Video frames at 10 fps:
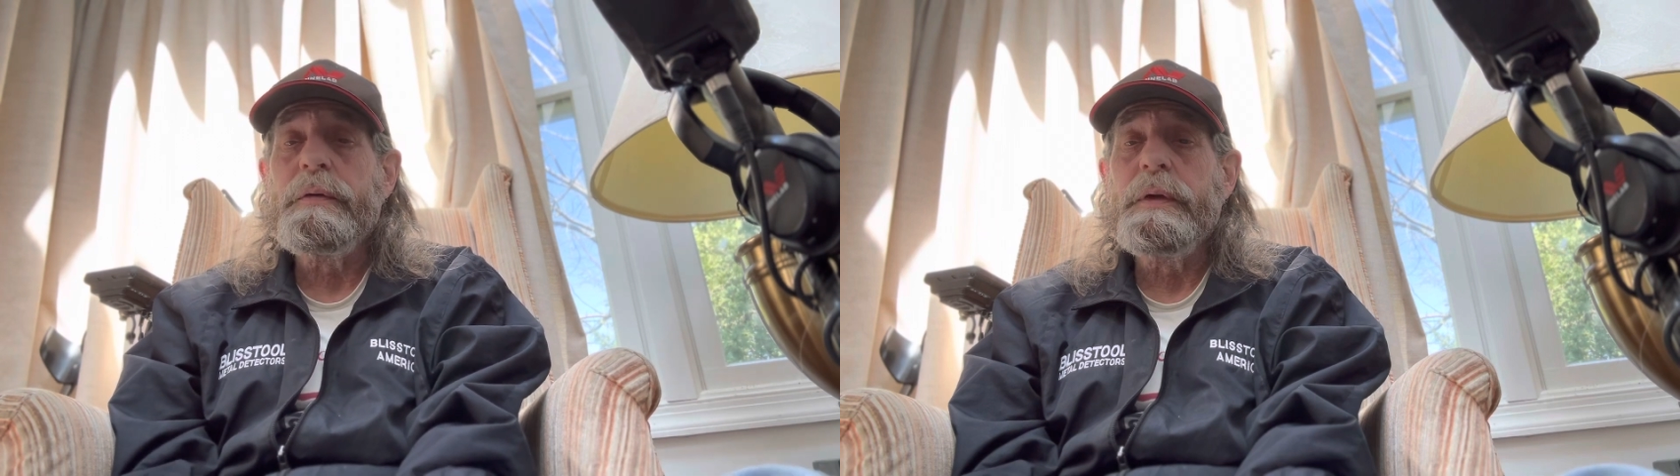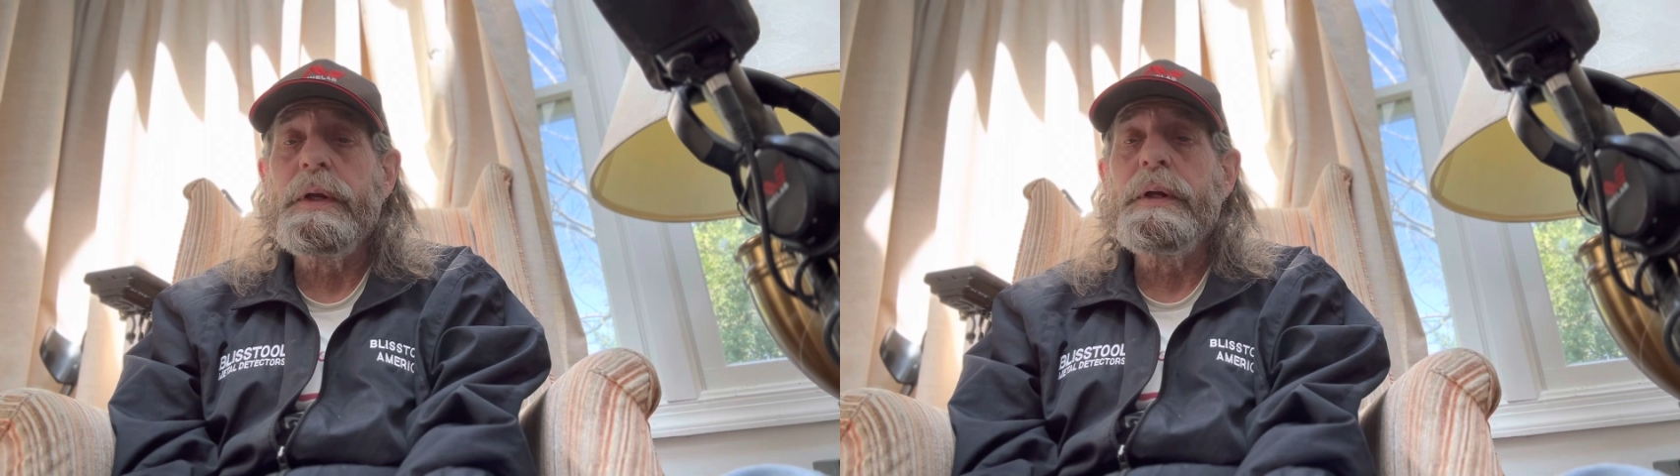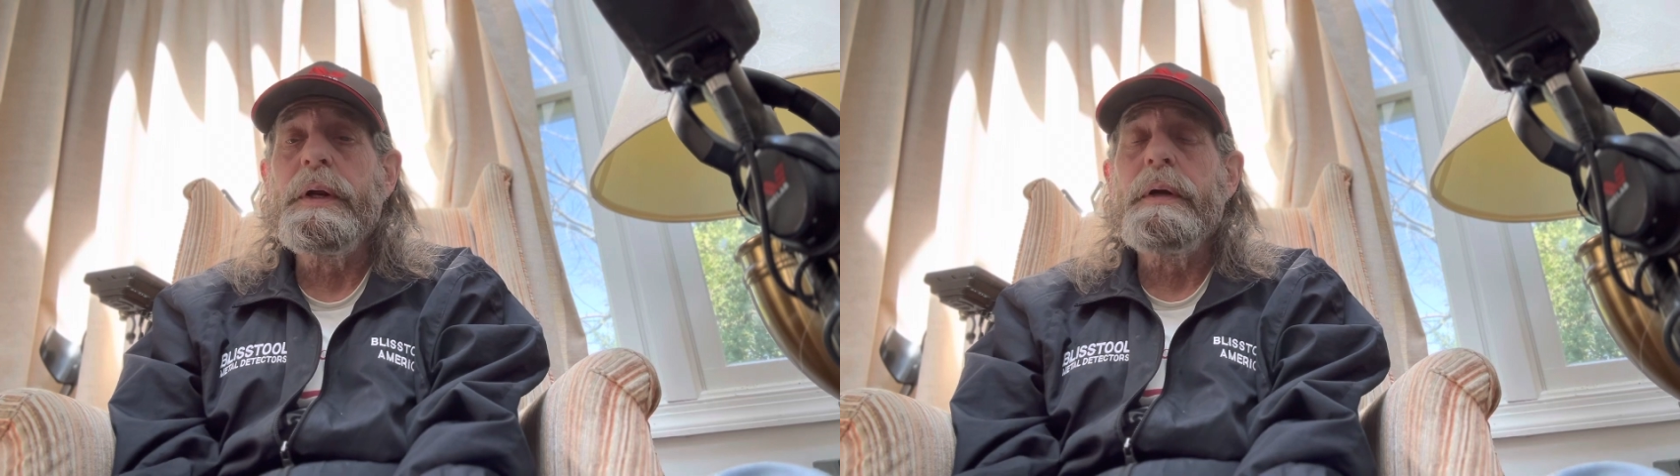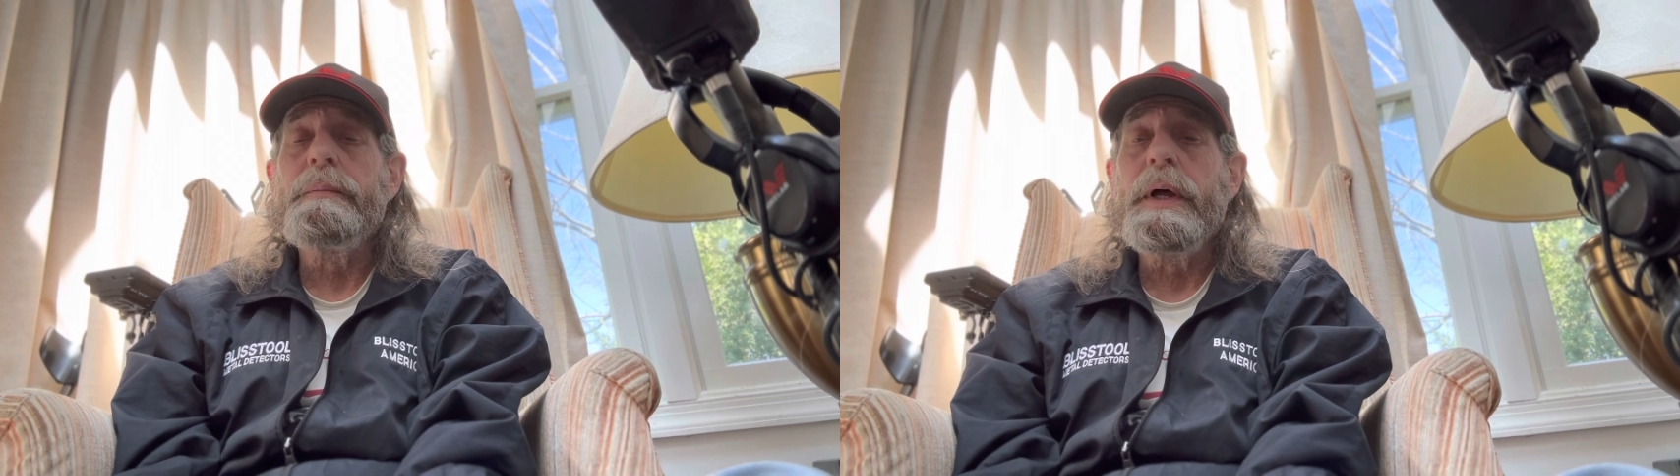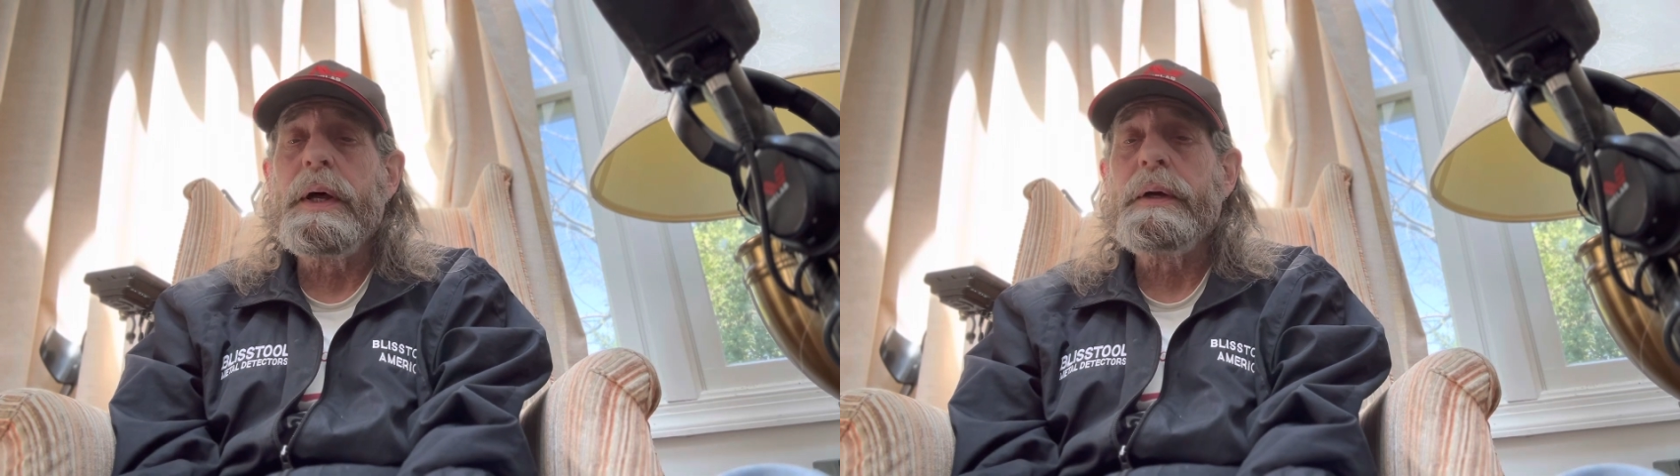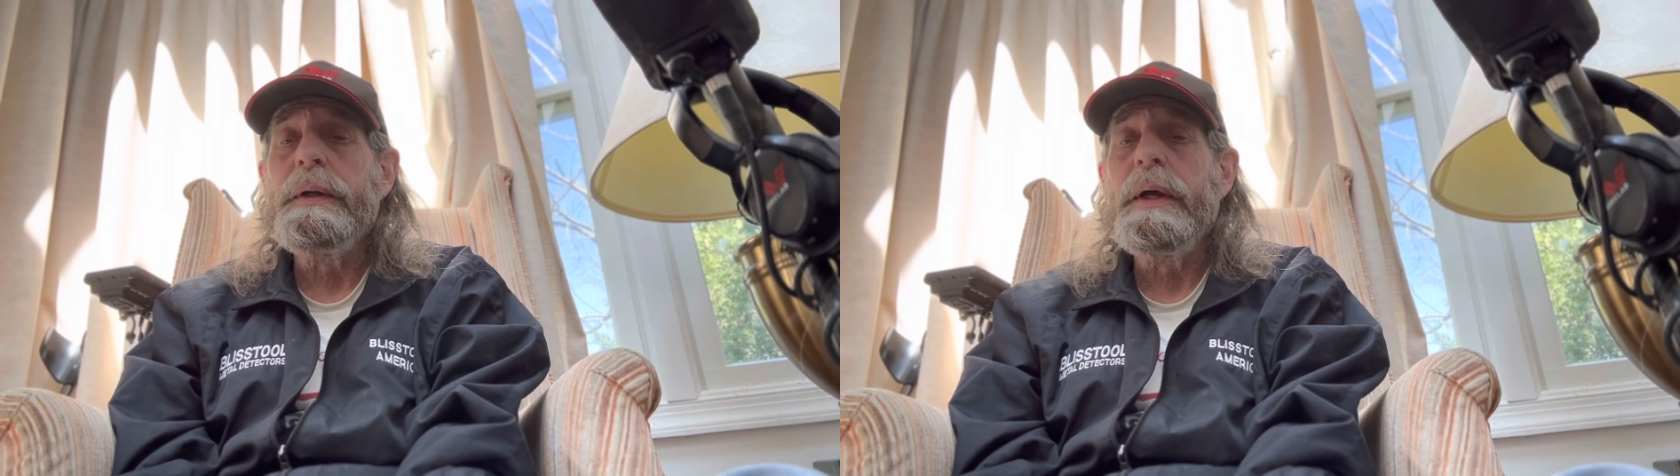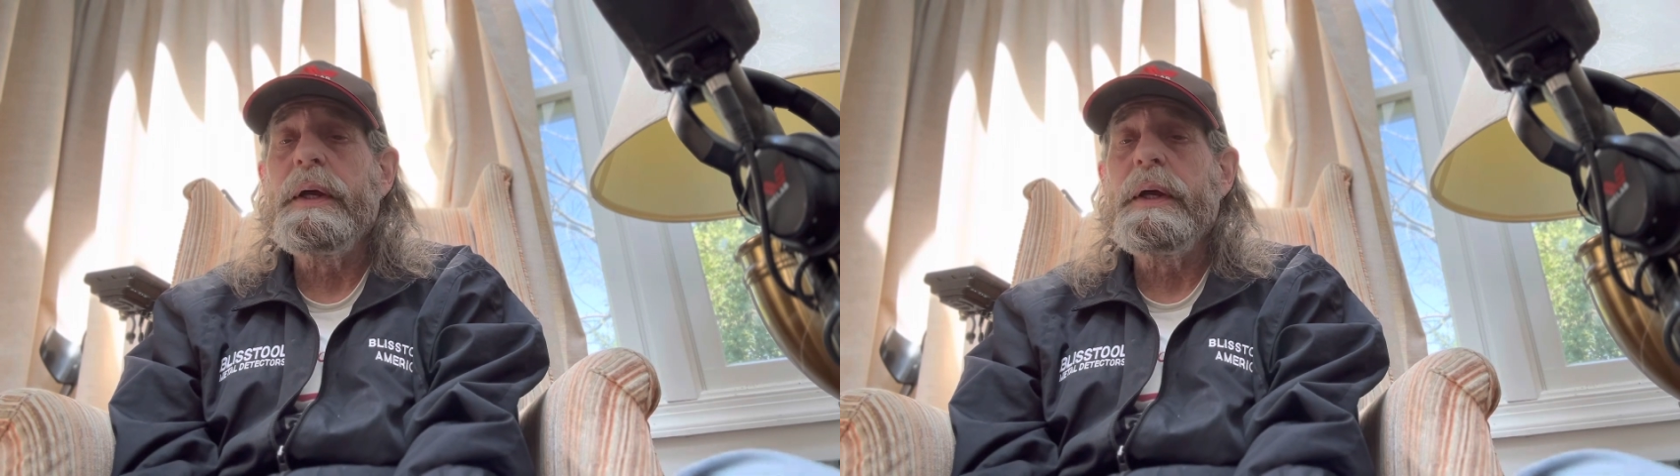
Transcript: and ended up knocking the